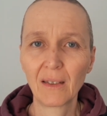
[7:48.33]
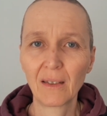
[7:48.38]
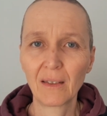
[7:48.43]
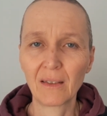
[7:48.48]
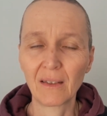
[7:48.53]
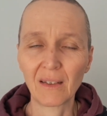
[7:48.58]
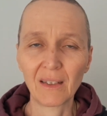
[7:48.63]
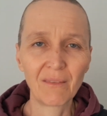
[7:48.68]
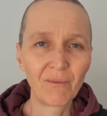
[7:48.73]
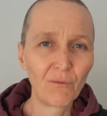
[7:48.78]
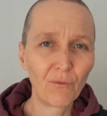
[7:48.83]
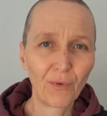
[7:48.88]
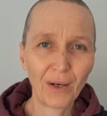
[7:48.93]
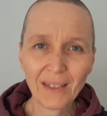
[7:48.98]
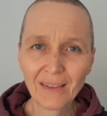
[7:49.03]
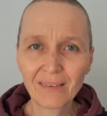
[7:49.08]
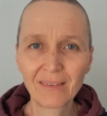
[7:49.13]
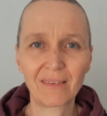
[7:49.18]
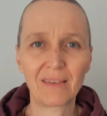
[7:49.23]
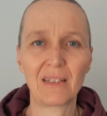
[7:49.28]
you're even
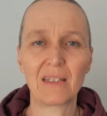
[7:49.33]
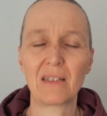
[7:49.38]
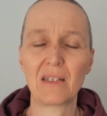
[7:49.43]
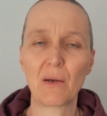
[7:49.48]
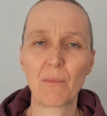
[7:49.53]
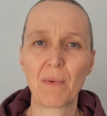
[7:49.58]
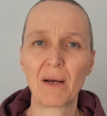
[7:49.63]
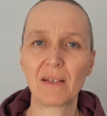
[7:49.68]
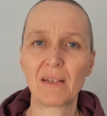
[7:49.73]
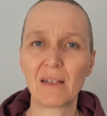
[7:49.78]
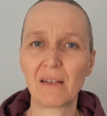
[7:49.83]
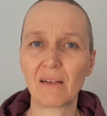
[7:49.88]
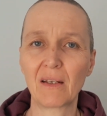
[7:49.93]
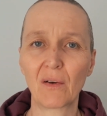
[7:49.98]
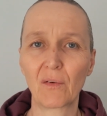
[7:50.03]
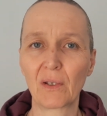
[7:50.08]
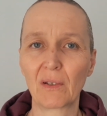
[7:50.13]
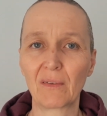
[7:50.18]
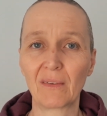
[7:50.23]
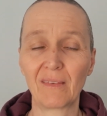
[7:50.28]
wasting your money
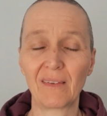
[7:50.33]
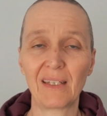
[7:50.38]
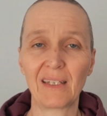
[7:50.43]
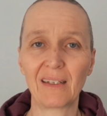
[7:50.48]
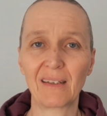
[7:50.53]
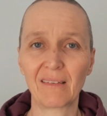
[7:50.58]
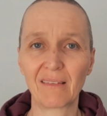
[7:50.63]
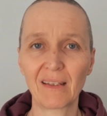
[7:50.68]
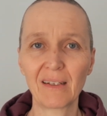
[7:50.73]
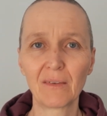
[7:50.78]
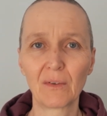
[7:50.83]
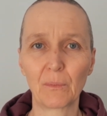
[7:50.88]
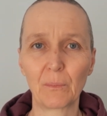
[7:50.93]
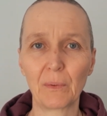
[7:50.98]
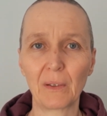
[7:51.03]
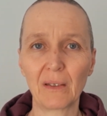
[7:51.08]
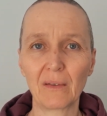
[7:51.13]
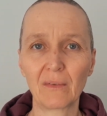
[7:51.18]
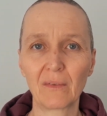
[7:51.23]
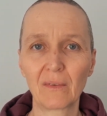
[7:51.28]
going and seeing a
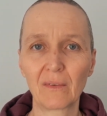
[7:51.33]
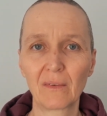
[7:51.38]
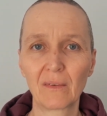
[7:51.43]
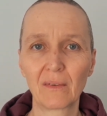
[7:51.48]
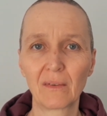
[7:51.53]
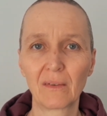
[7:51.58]
therapist,